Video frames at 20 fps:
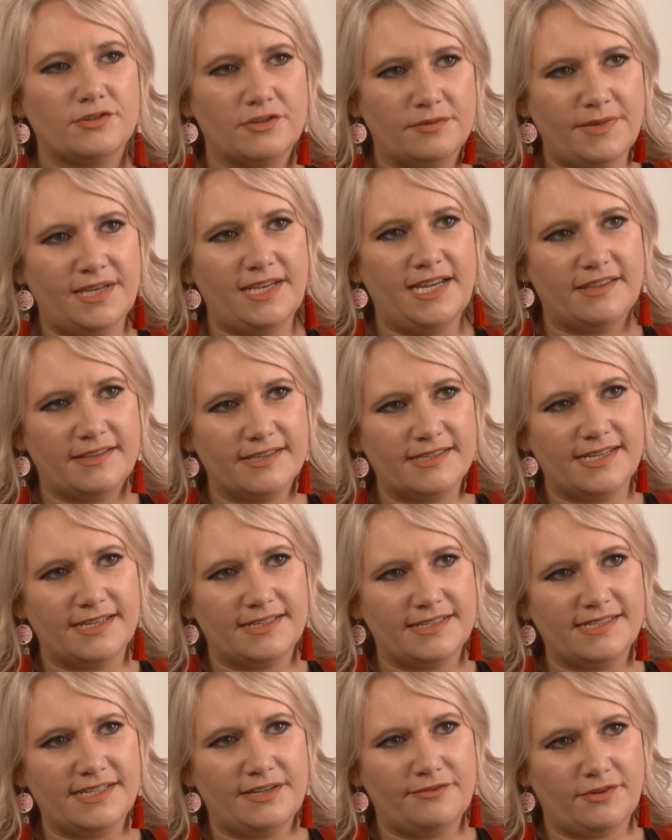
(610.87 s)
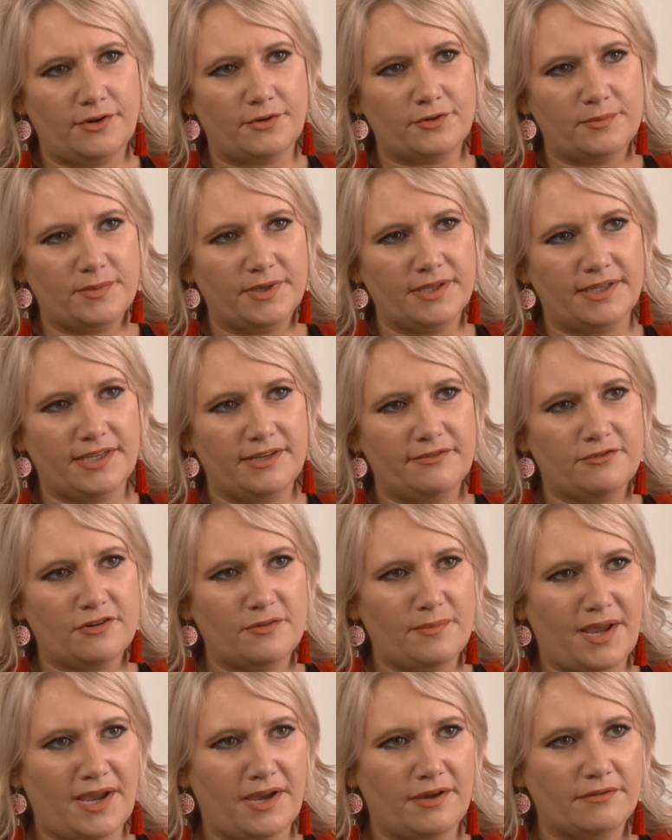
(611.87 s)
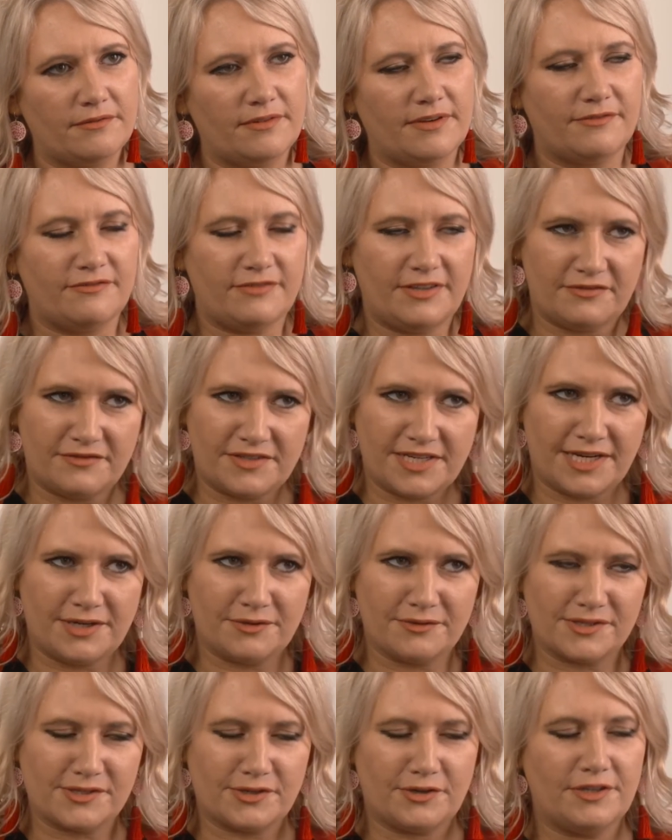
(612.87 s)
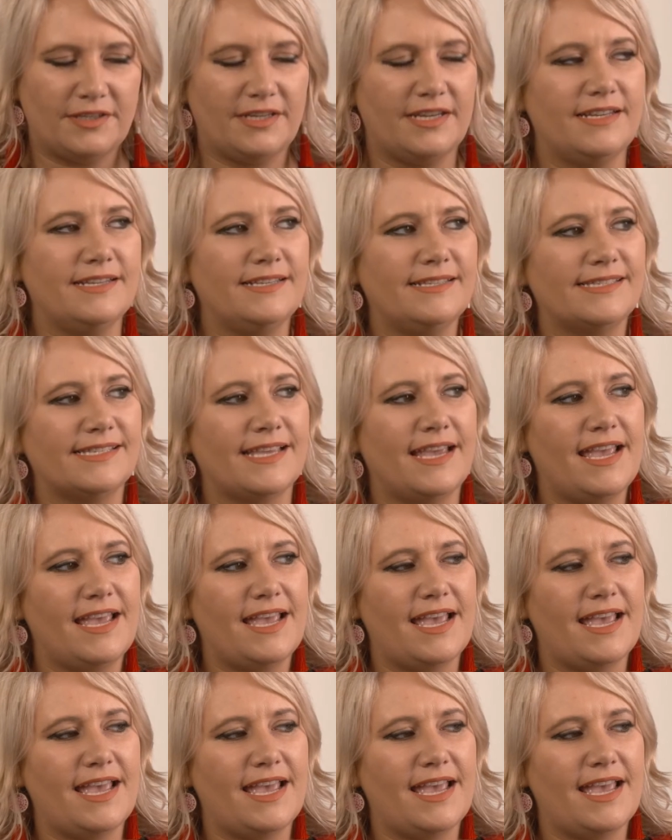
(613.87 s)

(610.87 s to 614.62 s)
and many other sectors in vulnerability for about 15 or so years.